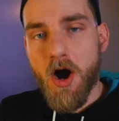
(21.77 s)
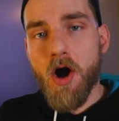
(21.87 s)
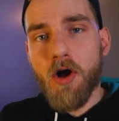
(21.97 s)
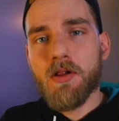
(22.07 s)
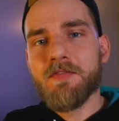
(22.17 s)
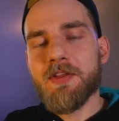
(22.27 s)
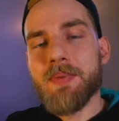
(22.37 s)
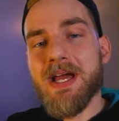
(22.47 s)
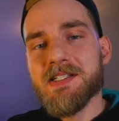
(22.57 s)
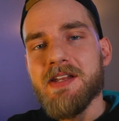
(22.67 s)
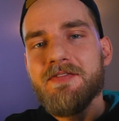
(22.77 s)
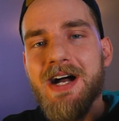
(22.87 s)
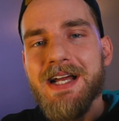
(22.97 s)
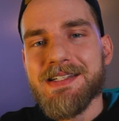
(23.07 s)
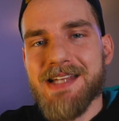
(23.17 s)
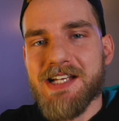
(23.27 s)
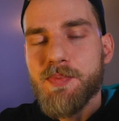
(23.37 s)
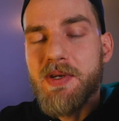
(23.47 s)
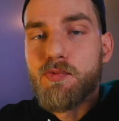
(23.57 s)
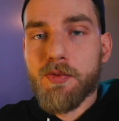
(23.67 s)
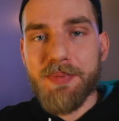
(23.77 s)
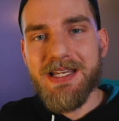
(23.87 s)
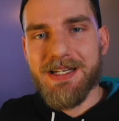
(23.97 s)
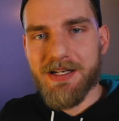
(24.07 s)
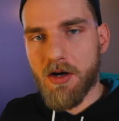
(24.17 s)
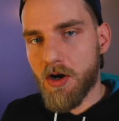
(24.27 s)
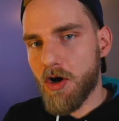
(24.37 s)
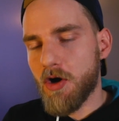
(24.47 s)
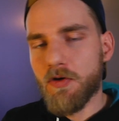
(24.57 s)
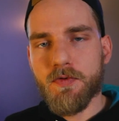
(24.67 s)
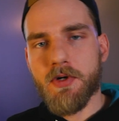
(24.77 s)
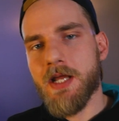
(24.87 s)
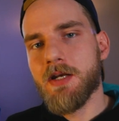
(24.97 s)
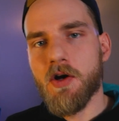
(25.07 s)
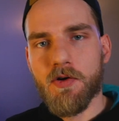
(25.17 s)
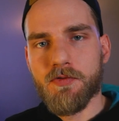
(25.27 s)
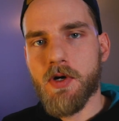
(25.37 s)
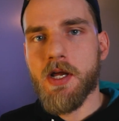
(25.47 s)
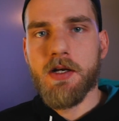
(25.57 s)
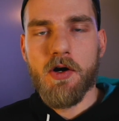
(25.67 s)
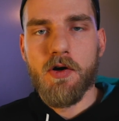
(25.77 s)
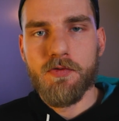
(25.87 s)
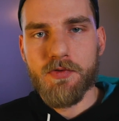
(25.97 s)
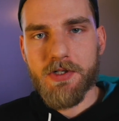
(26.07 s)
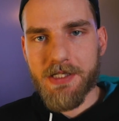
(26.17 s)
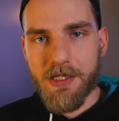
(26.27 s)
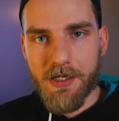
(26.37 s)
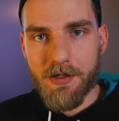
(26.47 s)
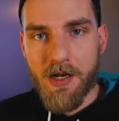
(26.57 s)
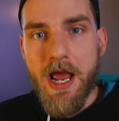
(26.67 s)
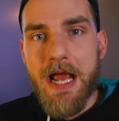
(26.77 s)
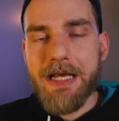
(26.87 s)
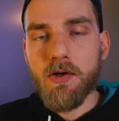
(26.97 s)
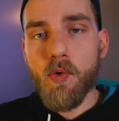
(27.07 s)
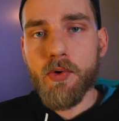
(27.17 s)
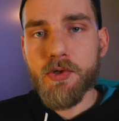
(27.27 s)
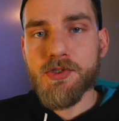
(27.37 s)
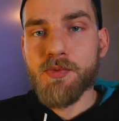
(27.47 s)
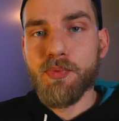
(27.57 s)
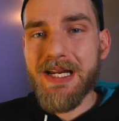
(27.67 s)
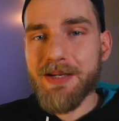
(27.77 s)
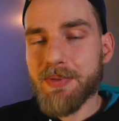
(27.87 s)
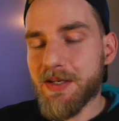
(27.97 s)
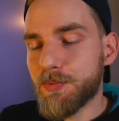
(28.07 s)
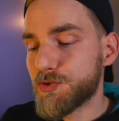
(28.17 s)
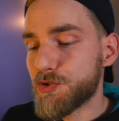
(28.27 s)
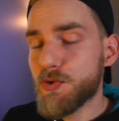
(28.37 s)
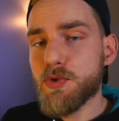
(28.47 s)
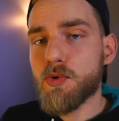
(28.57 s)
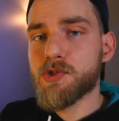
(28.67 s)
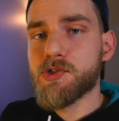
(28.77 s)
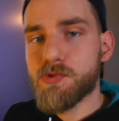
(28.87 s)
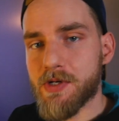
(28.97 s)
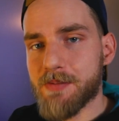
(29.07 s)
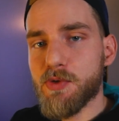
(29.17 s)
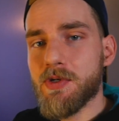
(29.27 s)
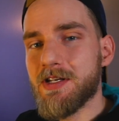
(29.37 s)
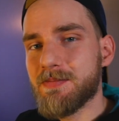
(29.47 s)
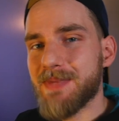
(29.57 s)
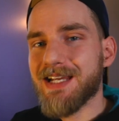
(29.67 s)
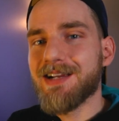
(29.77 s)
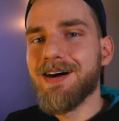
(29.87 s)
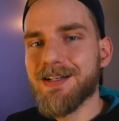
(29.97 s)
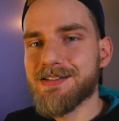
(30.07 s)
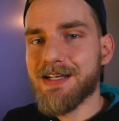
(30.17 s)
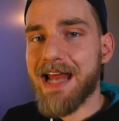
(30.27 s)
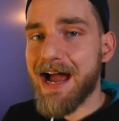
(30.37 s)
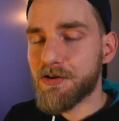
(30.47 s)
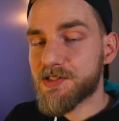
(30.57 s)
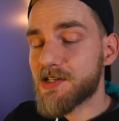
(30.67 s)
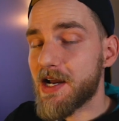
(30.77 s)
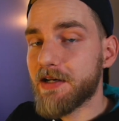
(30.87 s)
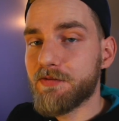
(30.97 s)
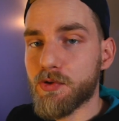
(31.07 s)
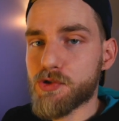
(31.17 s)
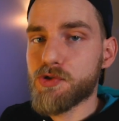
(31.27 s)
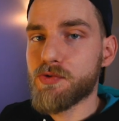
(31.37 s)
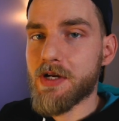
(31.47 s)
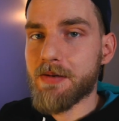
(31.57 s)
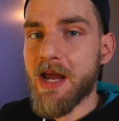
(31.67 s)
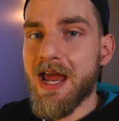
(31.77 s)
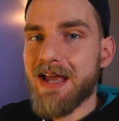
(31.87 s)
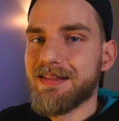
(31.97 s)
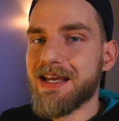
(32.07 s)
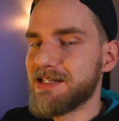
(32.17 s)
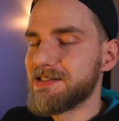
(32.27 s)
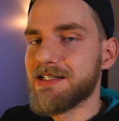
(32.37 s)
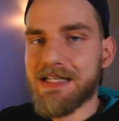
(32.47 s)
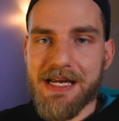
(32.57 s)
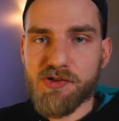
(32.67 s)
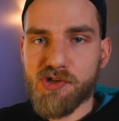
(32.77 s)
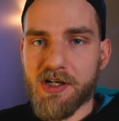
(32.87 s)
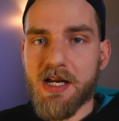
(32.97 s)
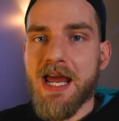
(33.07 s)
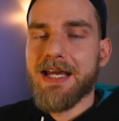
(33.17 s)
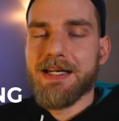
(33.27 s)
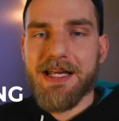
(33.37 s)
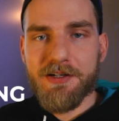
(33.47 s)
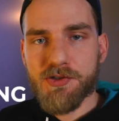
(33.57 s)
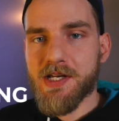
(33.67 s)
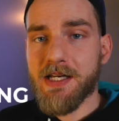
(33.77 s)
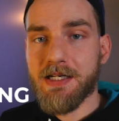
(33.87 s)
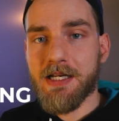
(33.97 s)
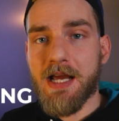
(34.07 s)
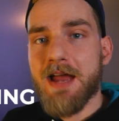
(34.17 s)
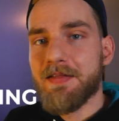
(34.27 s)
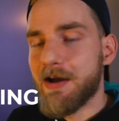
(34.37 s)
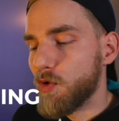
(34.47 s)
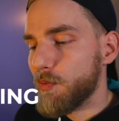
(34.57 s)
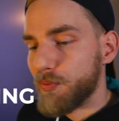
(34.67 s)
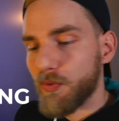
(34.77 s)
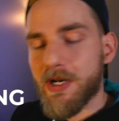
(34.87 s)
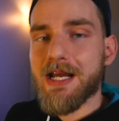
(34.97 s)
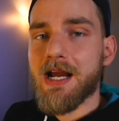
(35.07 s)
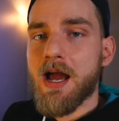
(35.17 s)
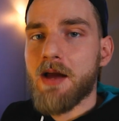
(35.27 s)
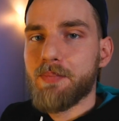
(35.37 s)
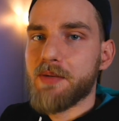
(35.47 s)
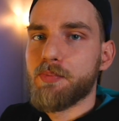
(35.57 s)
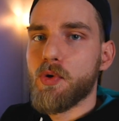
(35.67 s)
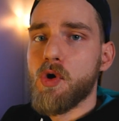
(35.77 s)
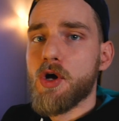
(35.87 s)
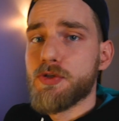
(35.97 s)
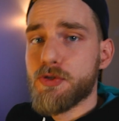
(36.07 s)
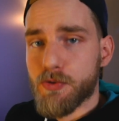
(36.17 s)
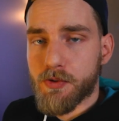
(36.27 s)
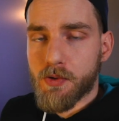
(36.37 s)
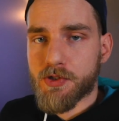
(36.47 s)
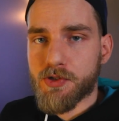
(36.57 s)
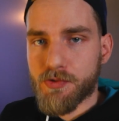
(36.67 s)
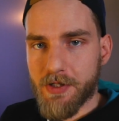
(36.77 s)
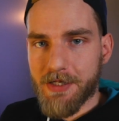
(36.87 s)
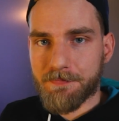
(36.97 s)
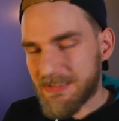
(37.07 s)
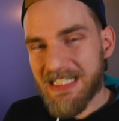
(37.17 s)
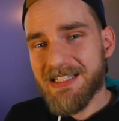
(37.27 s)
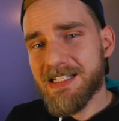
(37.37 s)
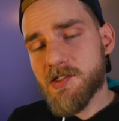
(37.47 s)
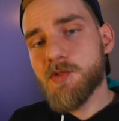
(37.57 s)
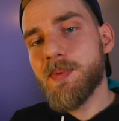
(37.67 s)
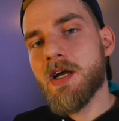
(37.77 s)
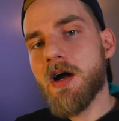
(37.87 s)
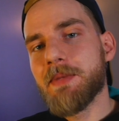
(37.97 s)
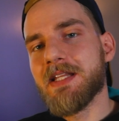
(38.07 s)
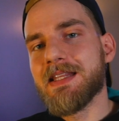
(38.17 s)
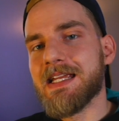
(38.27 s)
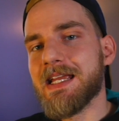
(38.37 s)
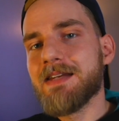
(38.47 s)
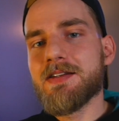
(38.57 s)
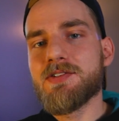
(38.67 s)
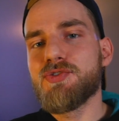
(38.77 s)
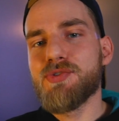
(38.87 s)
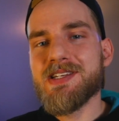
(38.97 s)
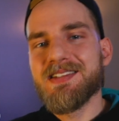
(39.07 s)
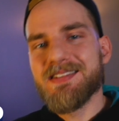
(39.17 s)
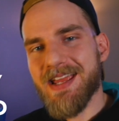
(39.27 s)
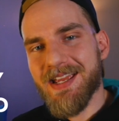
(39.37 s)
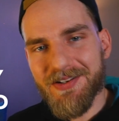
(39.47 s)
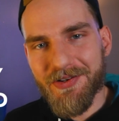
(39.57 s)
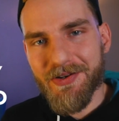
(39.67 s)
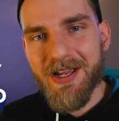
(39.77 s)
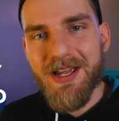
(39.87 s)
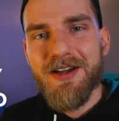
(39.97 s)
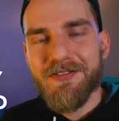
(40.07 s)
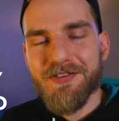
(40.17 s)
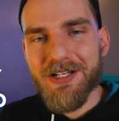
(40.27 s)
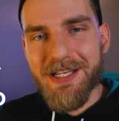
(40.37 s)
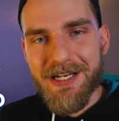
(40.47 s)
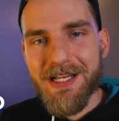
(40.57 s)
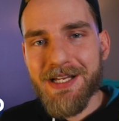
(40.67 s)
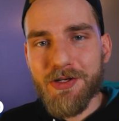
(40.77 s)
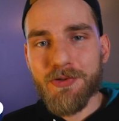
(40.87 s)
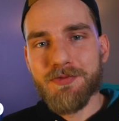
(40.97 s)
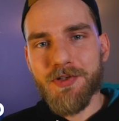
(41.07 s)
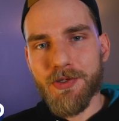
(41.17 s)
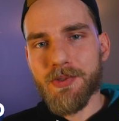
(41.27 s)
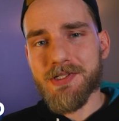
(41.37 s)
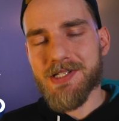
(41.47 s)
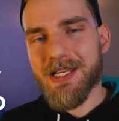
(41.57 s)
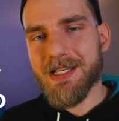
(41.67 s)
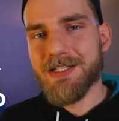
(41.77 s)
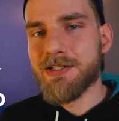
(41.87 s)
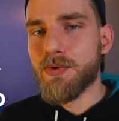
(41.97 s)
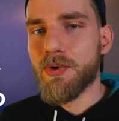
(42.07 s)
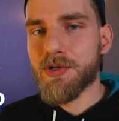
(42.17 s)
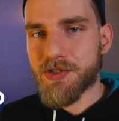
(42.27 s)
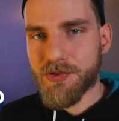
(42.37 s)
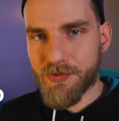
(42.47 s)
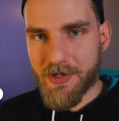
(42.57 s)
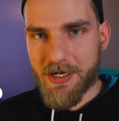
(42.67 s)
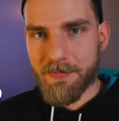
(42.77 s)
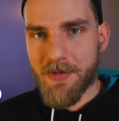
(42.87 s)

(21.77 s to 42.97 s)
All of the best advice has been repeated over and over and over again. In order to bring people to your stream, you need to make content outside of your stream that is engaging and entertaining that will bring people to your stream. This is becoming the industry standard for getting new viewers in your stream.